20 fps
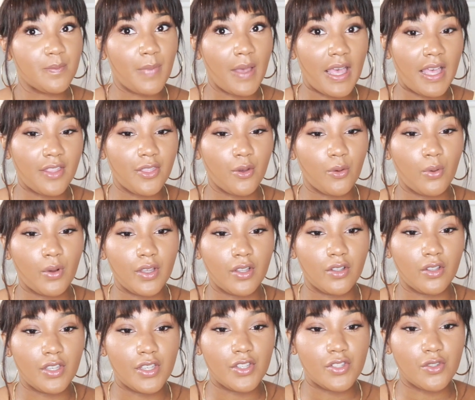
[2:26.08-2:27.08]
bath
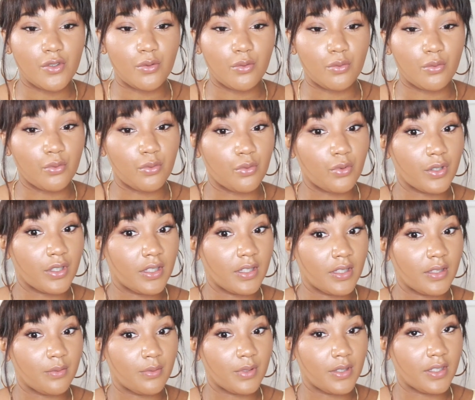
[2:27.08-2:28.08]
oil is a
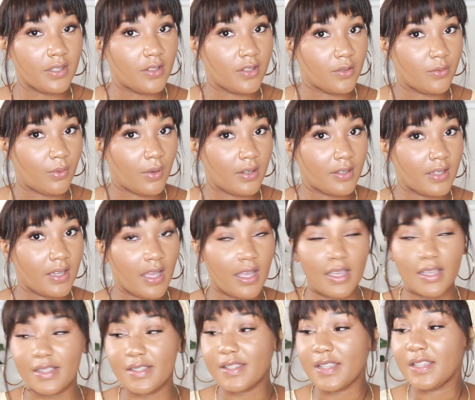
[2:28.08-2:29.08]
really, really good one,
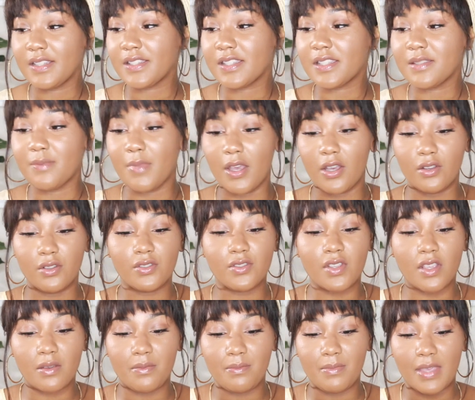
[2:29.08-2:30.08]
guys. It
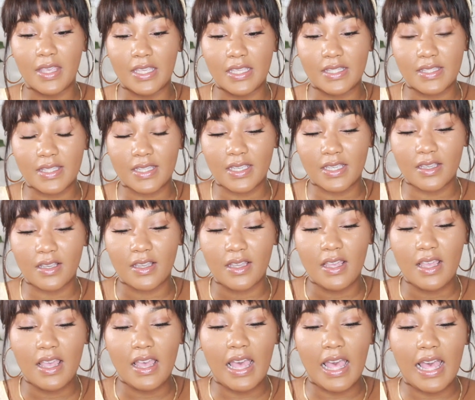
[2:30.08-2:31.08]
smells amazing. I
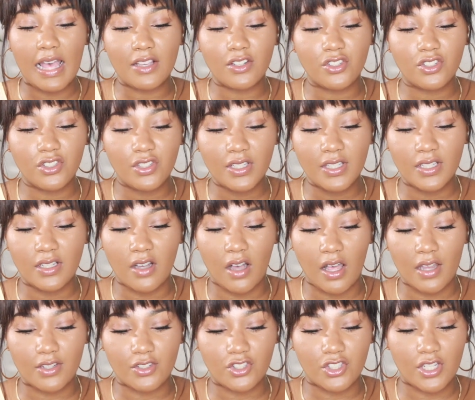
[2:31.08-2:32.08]
actually
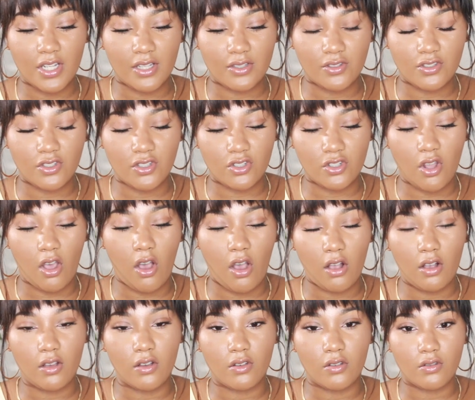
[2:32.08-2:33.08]
got a chance to
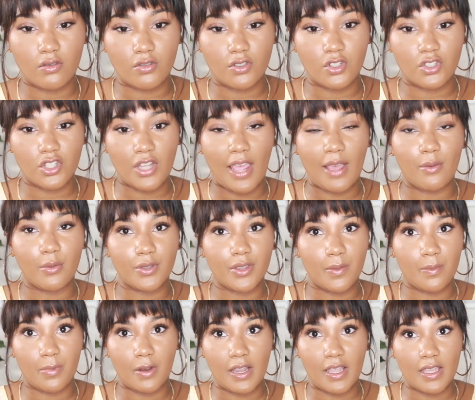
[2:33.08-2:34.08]
chat with
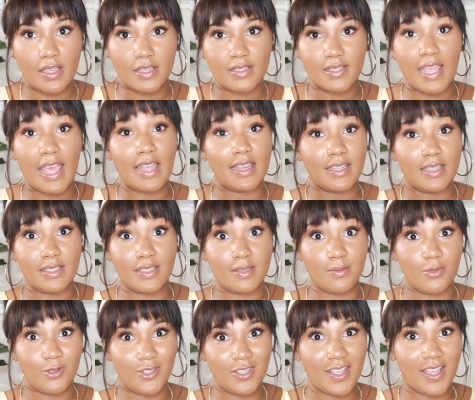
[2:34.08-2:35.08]
the brand at Indie
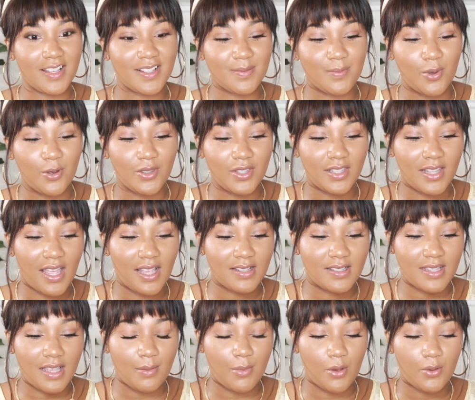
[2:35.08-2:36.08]
Beauty Expo the
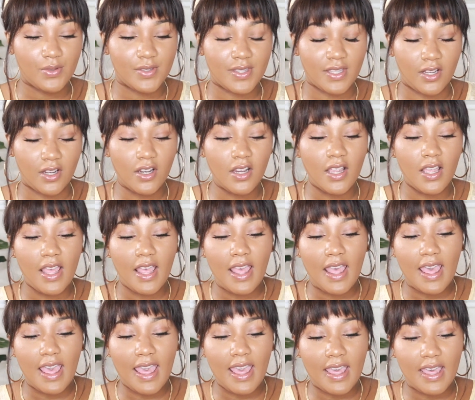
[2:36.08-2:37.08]
last time I was there,
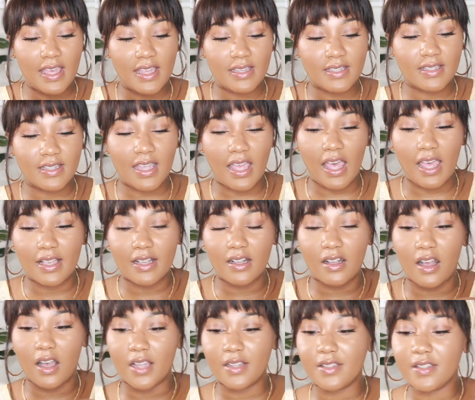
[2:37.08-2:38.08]
and I
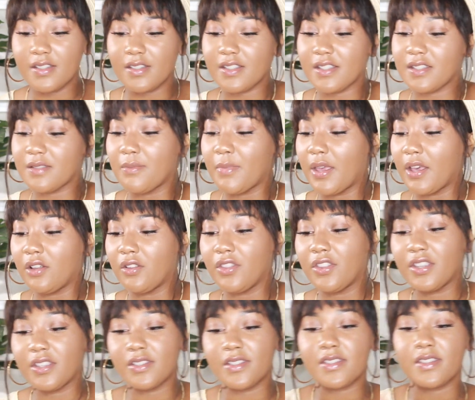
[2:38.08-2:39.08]
got to smell
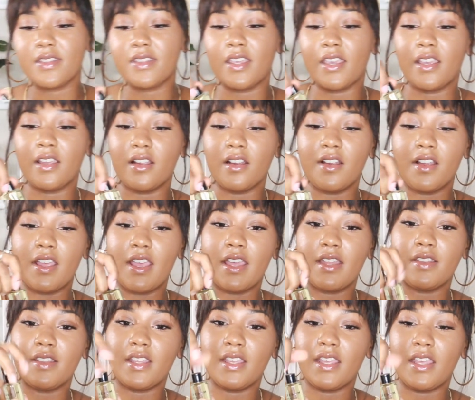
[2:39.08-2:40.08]
this there,
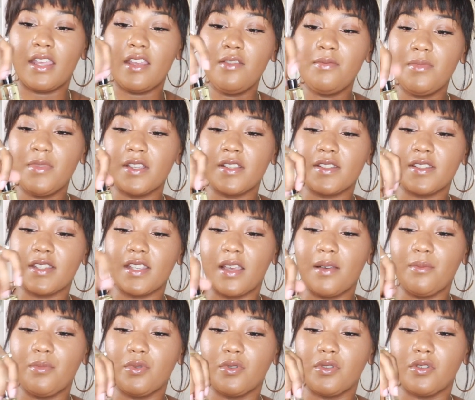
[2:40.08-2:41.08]
and they gave me a
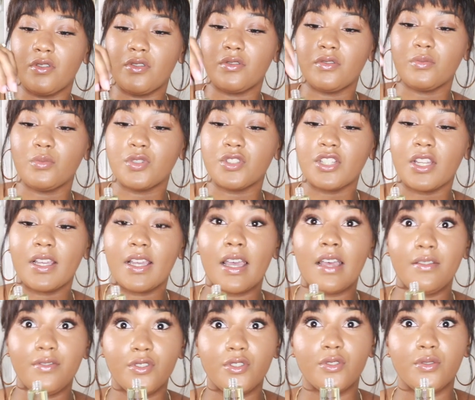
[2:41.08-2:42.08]
sample, which I
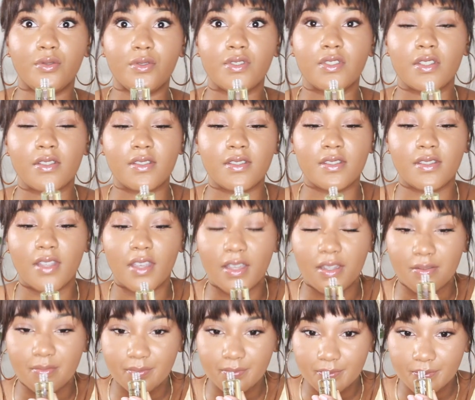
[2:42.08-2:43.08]
have used since
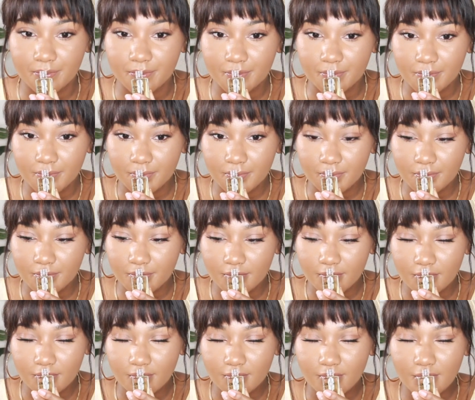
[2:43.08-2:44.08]
then.
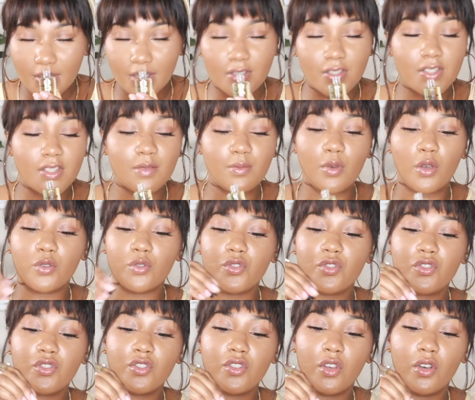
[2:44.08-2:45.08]
It just smells
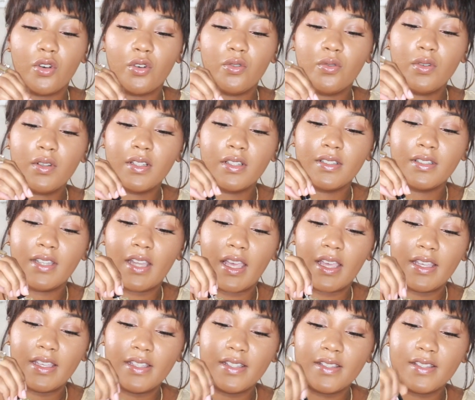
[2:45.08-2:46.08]
so
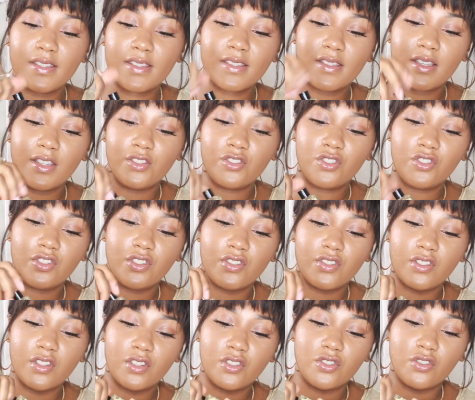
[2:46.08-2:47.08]
nice. It's
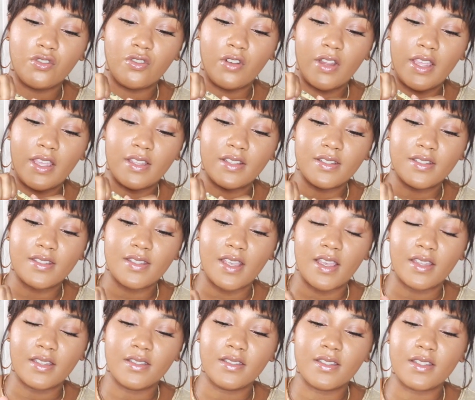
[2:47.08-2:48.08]
just such a great
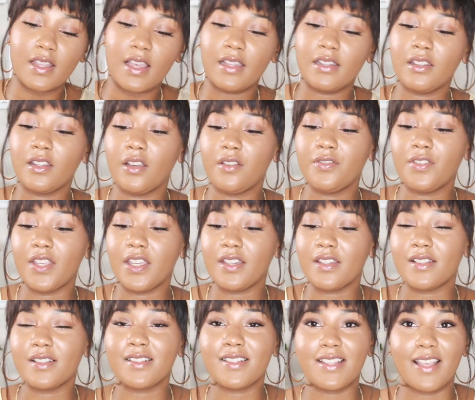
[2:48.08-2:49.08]
scent. I love
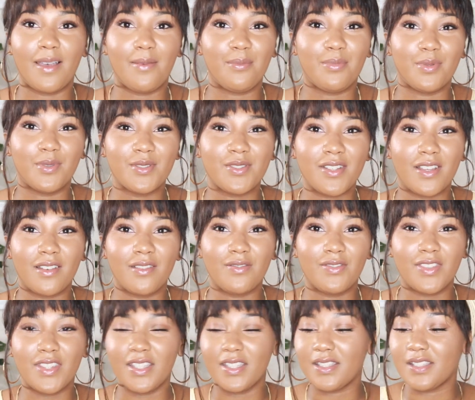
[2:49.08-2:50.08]
getting samples
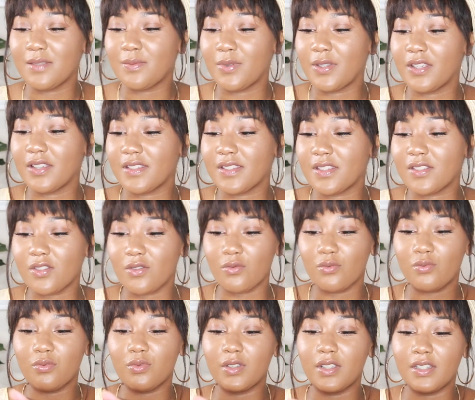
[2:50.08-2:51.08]
of these because it's a
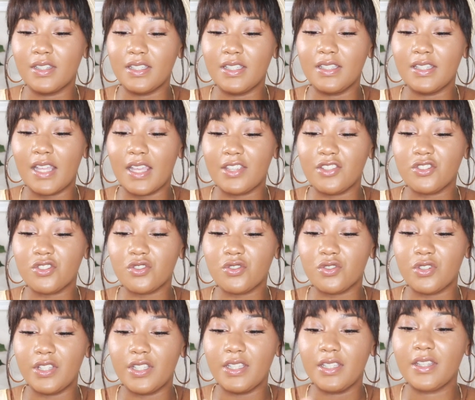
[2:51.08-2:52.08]
really nice
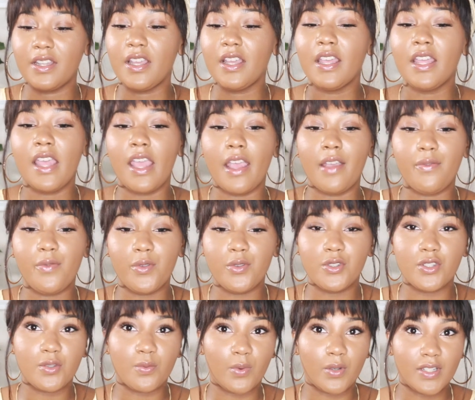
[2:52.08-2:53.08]
treat if you
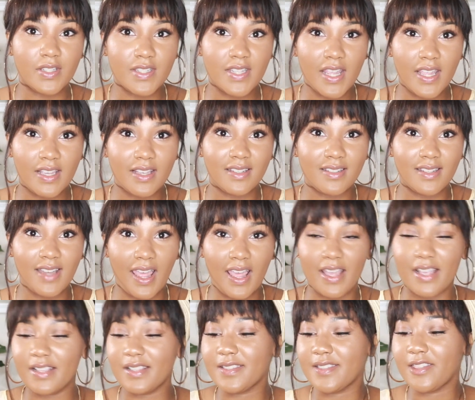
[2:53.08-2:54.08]
just want to take a
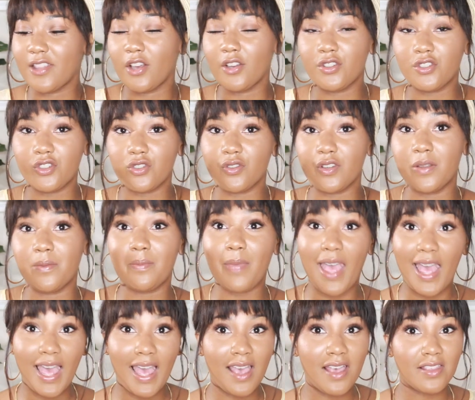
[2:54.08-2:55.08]
nice luxury
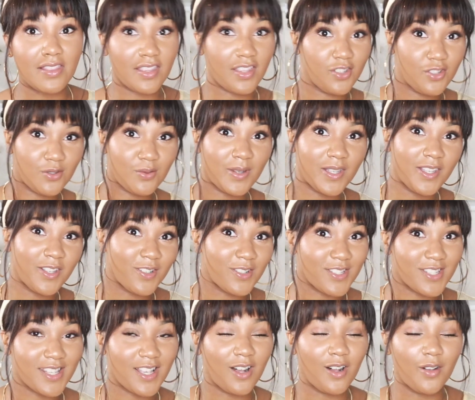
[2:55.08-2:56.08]
bath and treat
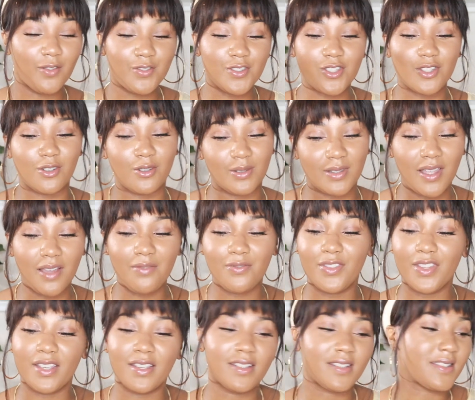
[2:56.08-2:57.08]
yourself. So love
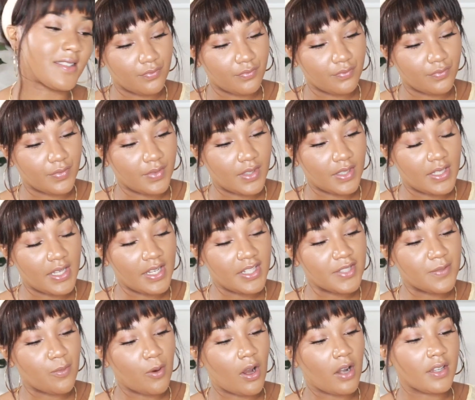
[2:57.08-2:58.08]
this. The
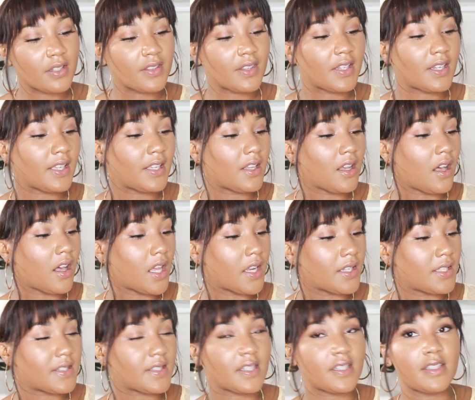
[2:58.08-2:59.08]
next product that I
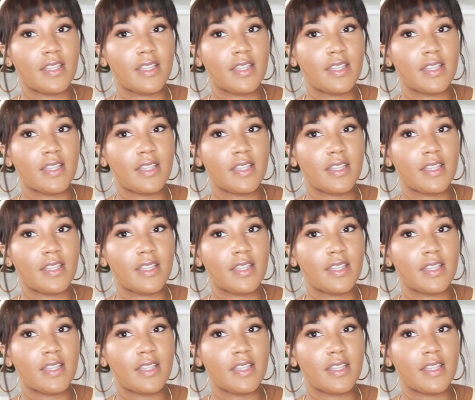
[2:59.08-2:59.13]
got is a